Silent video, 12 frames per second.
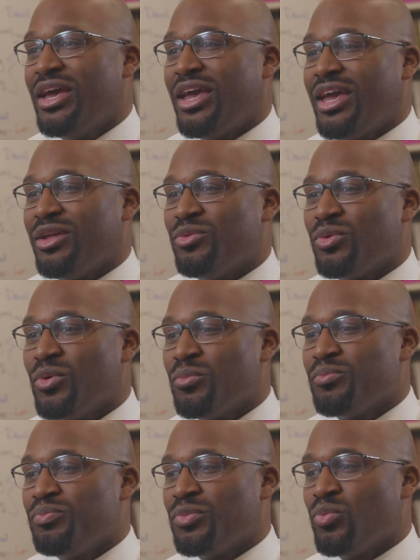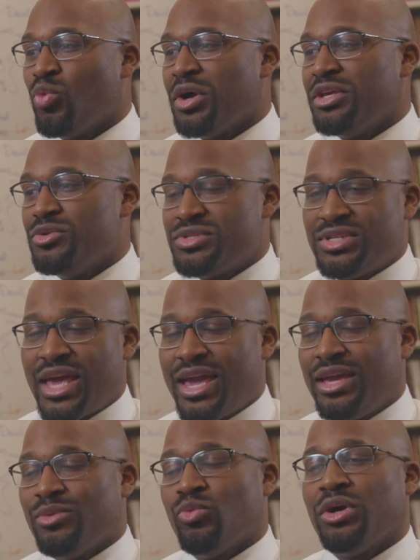And what you
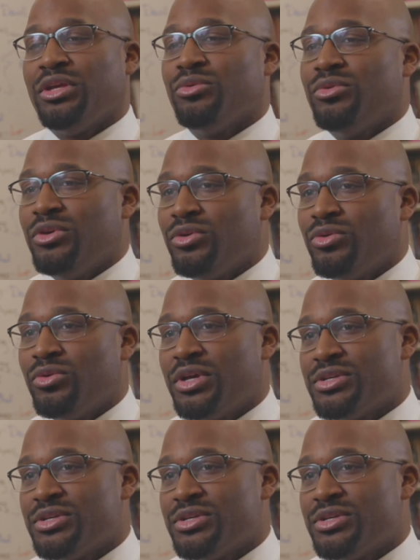say and what you do